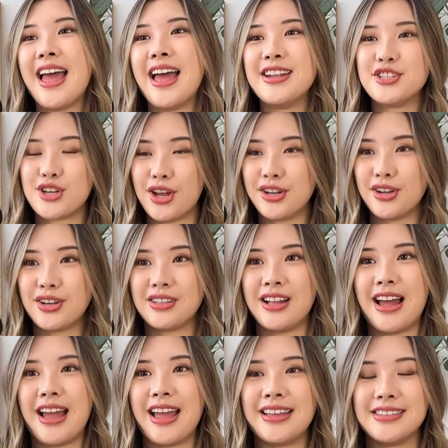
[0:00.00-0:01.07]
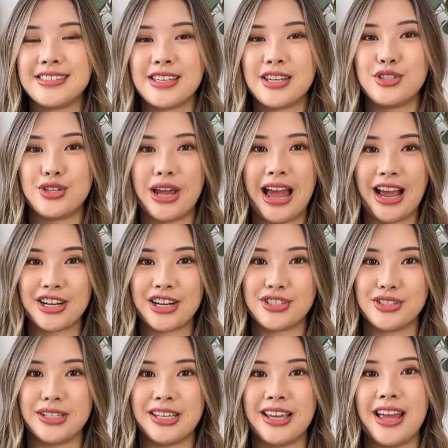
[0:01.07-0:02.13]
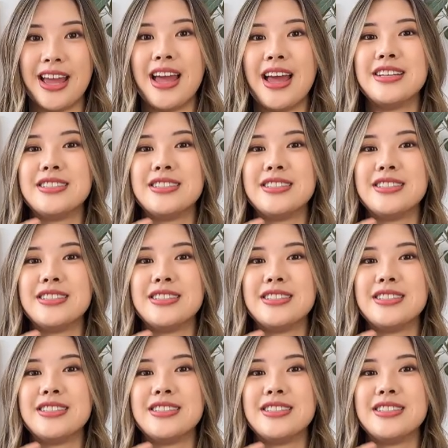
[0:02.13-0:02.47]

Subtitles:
and turning your clients to actually